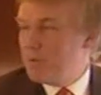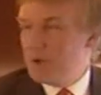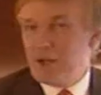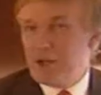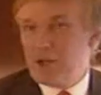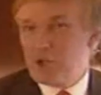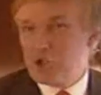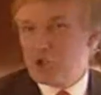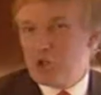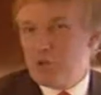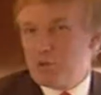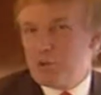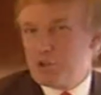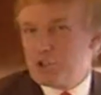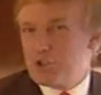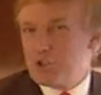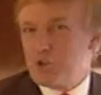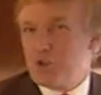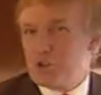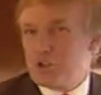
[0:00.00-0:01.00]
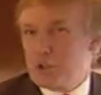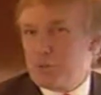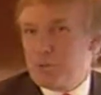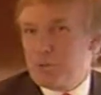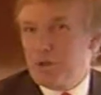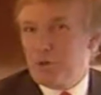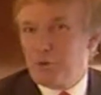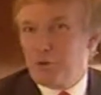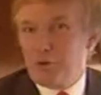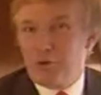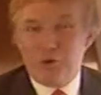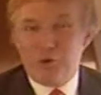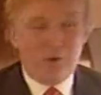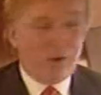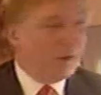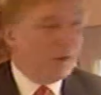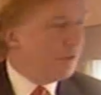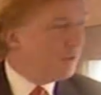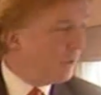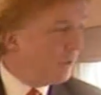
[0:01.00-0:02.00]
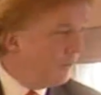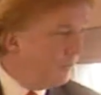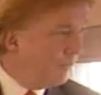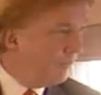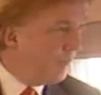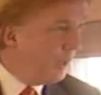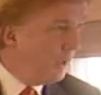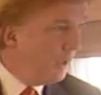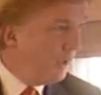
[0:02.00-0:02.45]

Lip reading: I mean, I assume this is also being recorded, so.